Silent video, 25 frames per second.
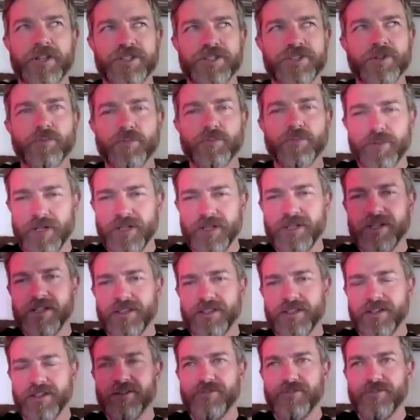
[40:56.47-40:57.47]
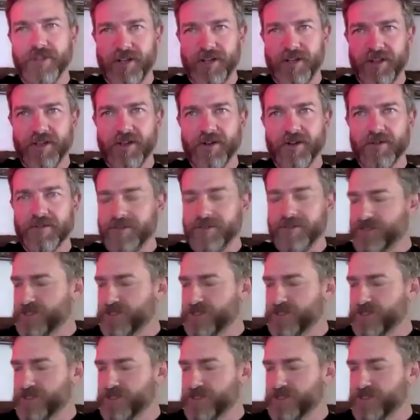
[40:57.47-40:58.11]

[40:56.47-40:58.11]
it's a really good video,